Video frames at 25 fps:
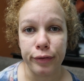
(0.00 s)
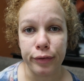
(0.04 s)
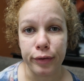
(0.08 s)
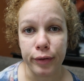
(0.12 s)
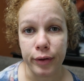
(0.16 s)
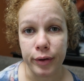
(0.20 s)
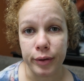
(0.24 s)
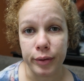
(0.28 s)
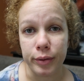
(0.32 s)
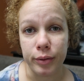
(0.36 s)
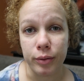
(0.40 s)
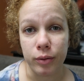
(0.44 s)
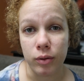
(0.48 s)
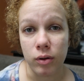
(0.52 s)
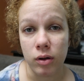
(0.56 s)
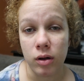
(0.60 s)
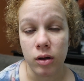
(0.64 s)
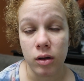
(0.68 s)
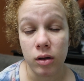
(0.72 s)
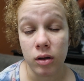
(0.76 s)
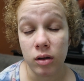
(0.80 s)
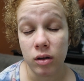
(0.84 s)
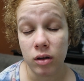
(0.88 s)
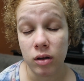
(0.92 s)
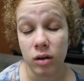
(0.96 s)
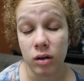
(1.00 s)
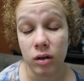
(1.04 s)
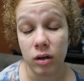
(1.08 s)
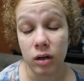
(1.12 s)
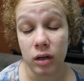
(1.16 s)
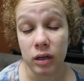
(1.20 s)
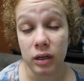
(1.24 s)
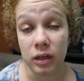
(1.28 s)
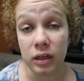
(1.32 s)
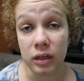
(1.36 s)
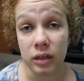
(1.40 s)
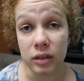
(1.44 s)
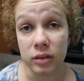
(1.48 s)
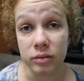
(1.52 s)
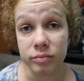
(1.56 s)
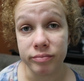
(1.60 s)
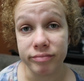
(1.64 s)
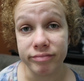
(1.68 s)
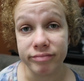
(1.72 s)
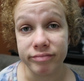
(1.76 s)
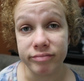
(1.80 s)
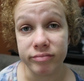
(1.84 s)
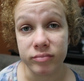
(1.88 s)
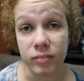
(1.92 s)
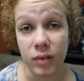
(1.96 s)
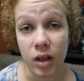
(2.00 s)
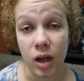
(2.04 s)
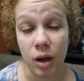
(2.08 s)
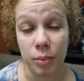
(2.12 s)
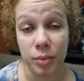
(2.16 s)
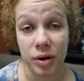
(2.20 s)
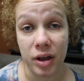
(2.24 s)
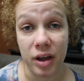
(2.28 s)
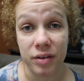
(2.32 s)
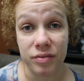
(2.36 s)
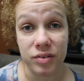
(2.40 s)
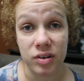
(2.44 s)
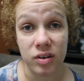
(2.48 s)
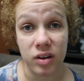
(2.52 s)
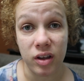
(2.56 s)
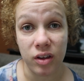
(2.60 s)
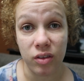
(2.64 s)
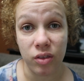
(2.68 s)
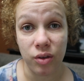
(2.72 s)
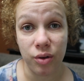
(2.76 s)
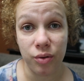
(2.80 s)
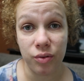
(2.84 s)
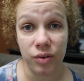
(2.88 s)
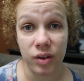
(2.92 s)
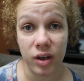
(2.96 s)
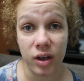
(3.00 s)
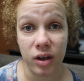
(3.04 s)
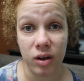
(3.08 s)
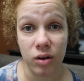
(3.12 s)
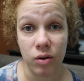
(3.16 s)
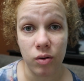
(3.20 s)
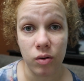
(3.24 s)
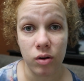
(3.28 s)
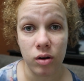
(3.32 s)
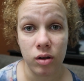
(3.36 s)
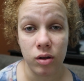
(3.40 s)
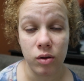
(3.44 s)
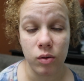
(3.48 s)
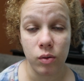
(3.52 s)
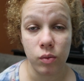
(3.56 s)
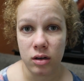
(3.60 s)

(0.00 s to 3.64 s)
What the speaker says: So I'm gonna have to take those out.